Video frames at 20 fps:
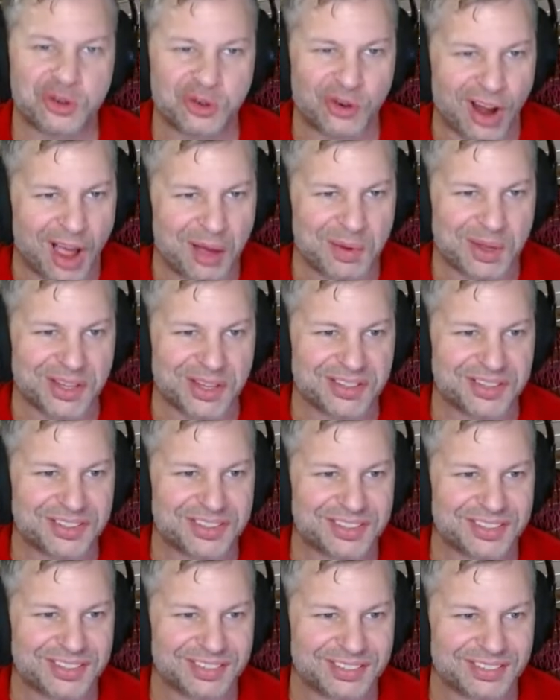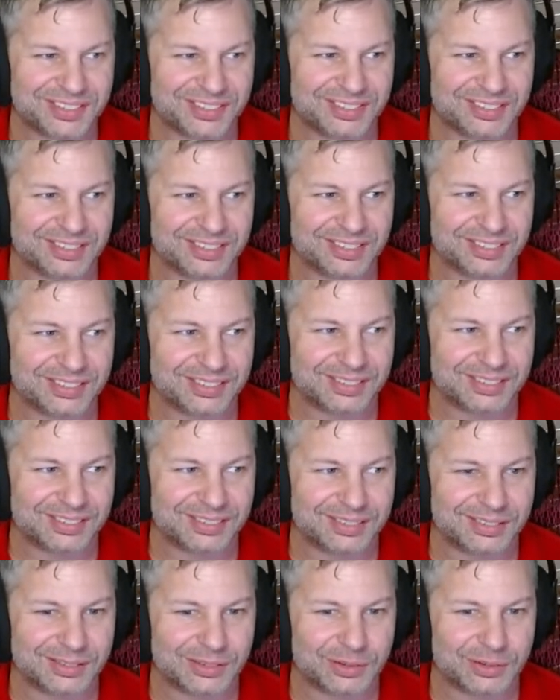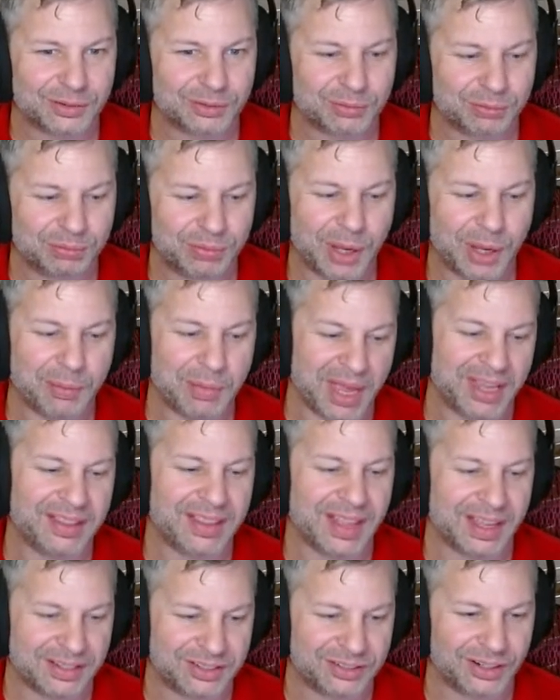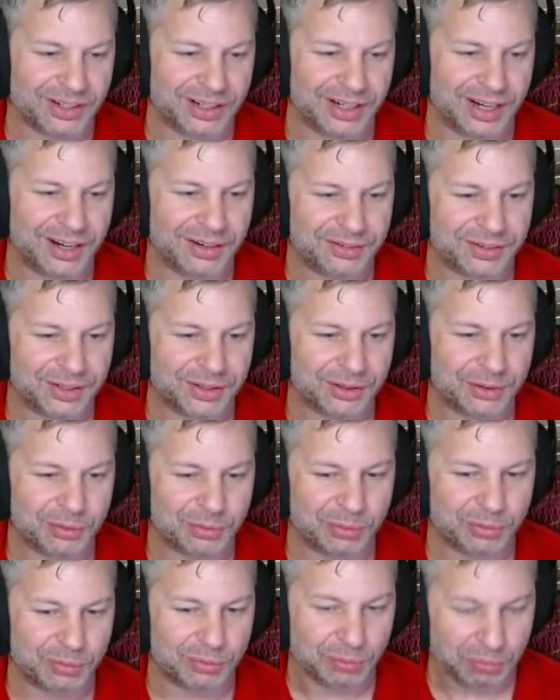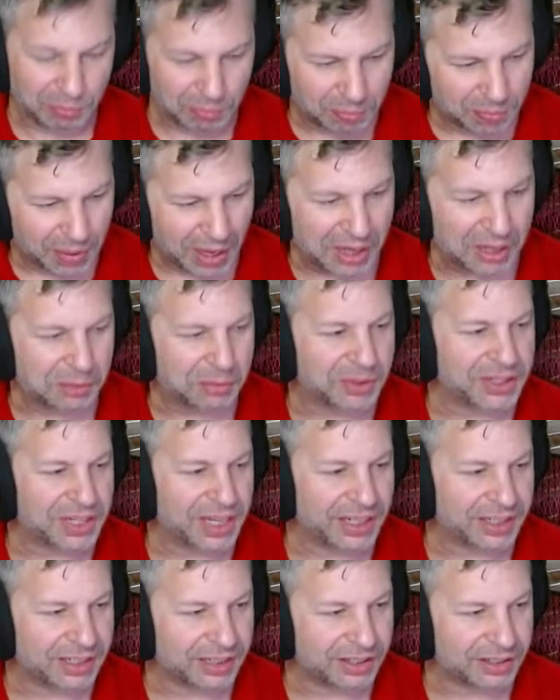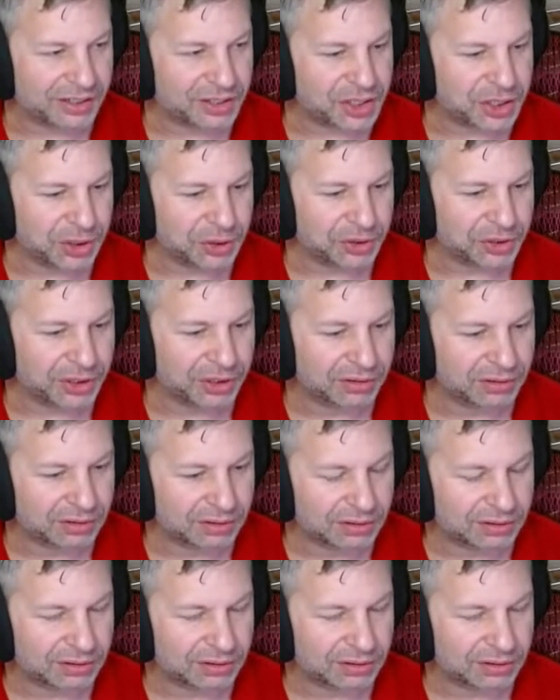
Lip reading: traumas by making that stronger effort, better protecting our children.